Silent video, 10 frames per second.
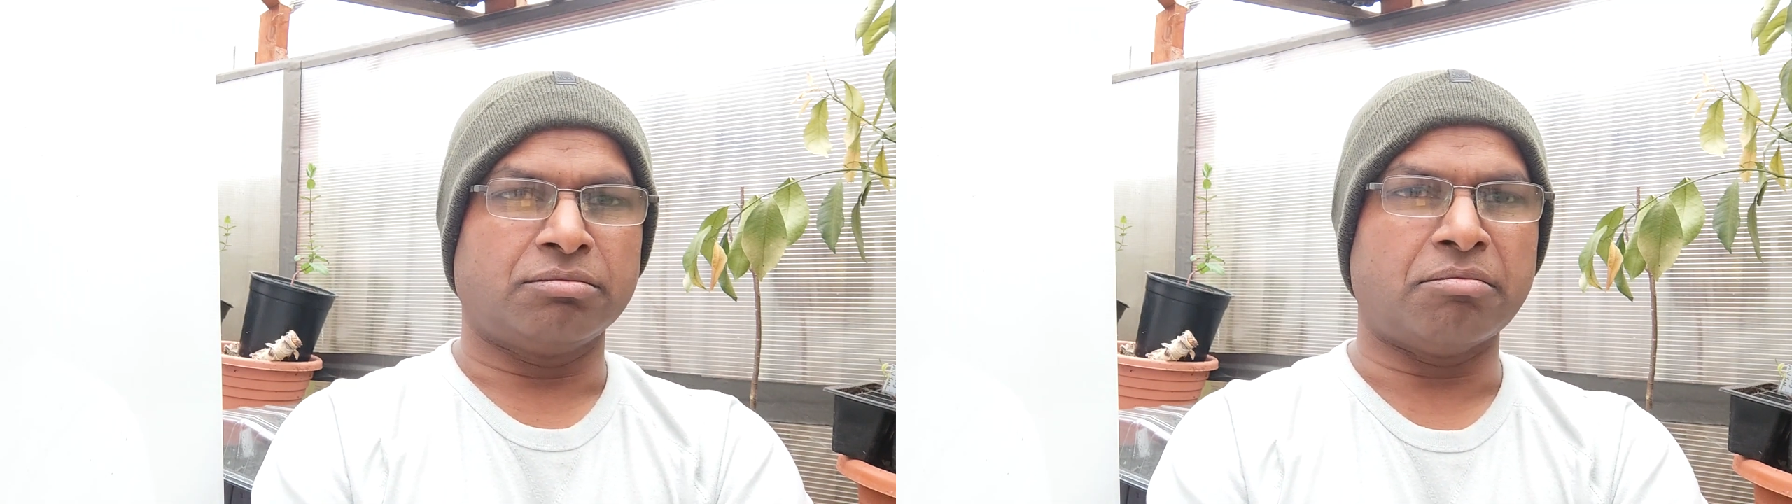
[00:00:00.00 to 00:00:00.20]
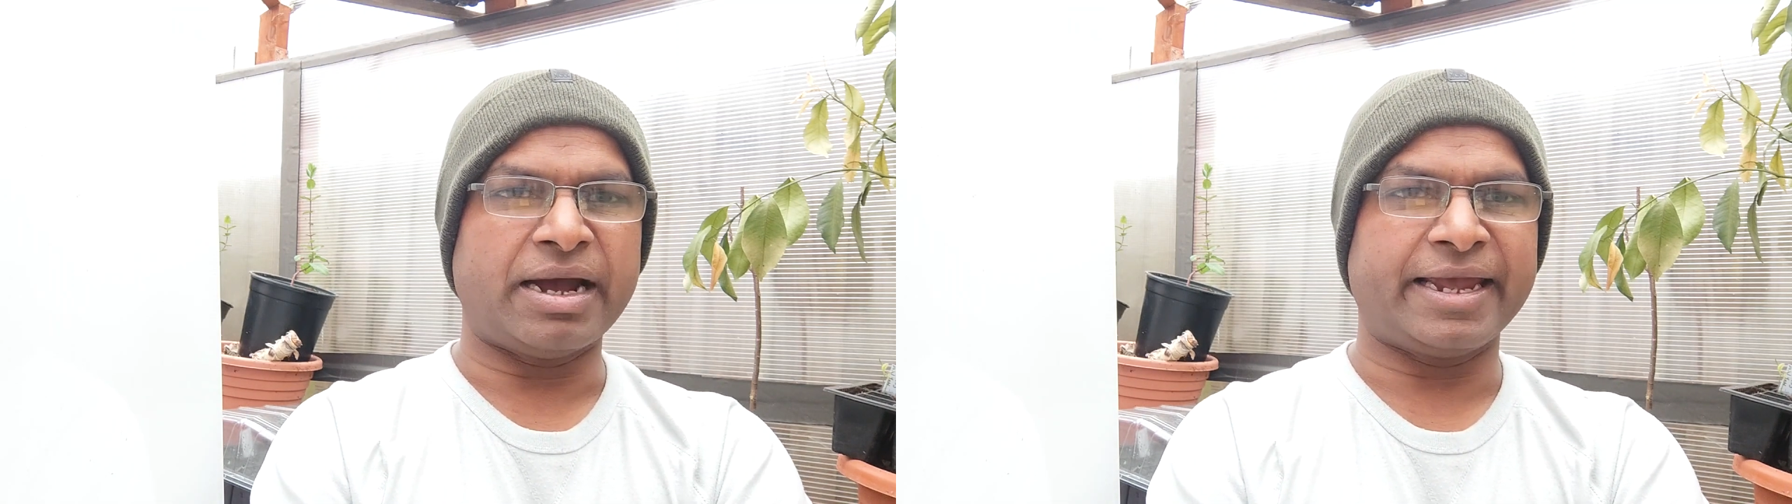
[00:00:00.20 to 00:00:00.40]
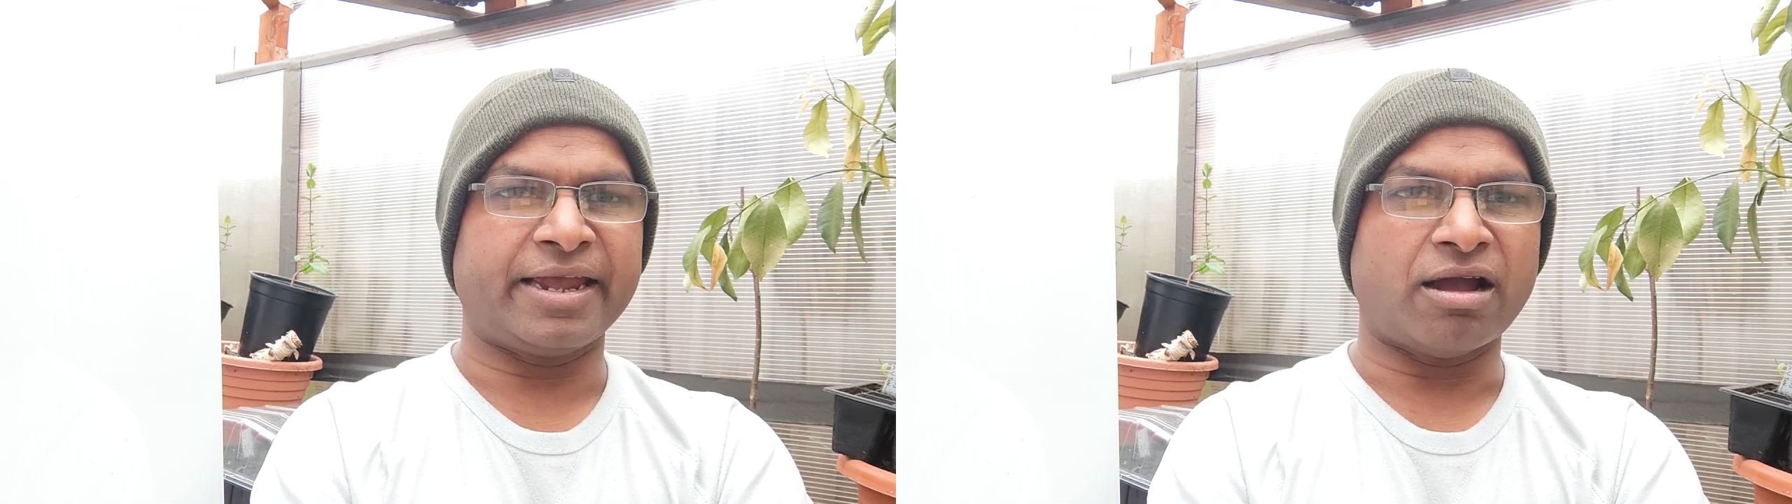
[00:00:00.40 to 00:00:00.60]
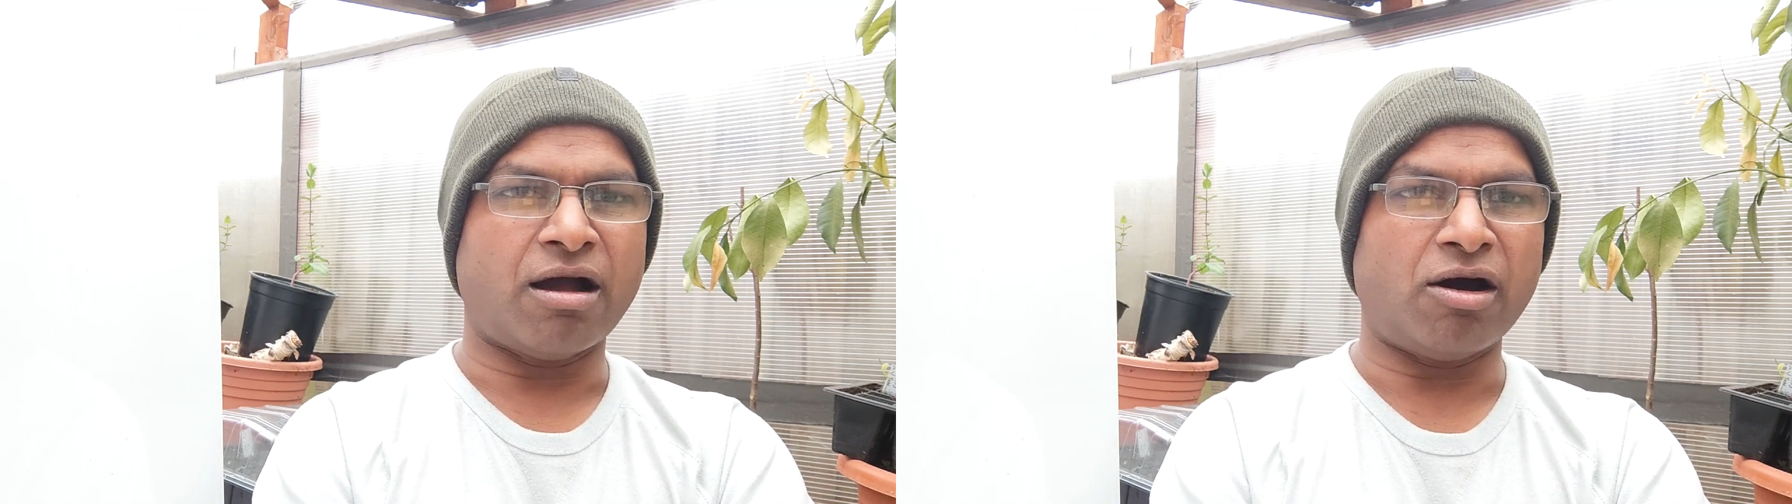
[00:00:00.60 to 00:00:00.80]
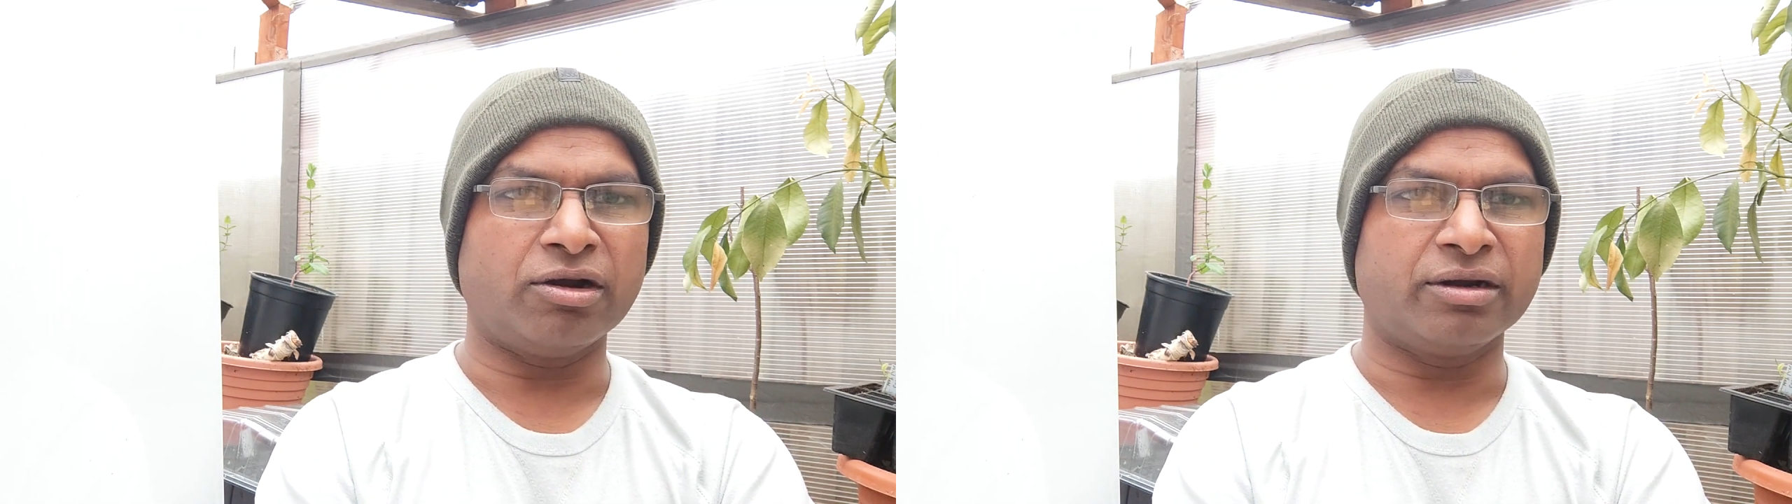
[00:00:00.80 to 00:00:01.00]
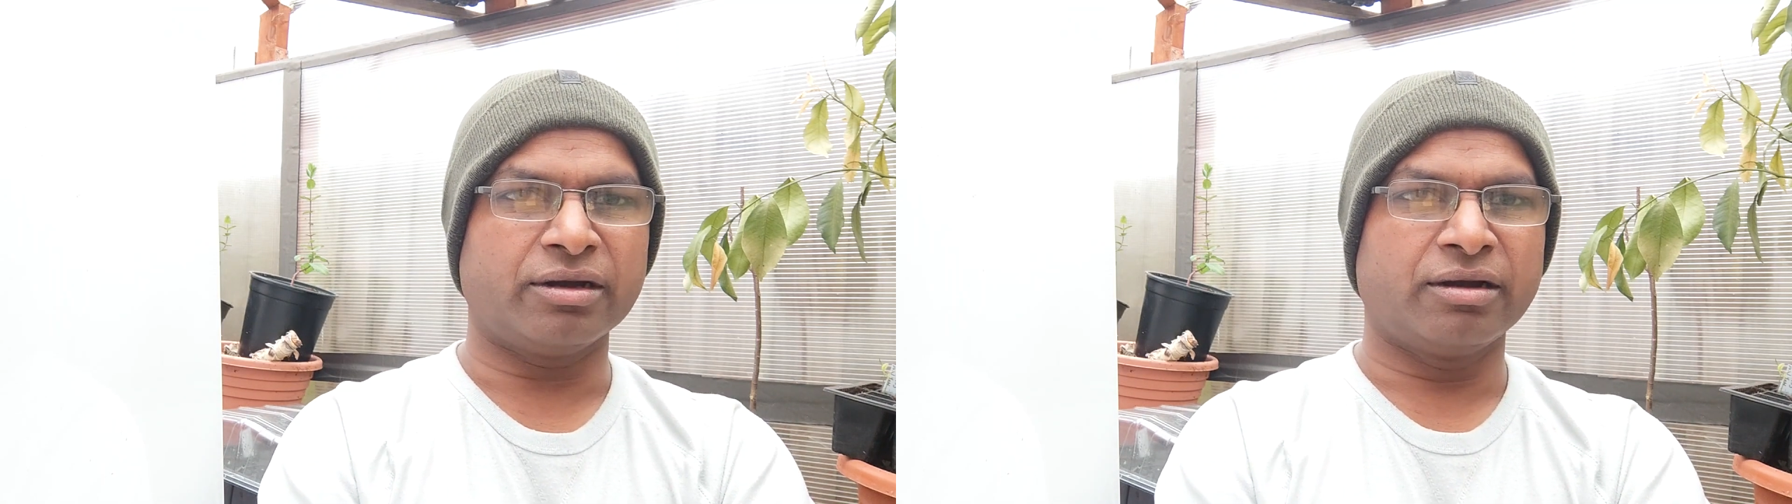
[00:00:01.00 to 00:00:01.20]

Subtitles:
my all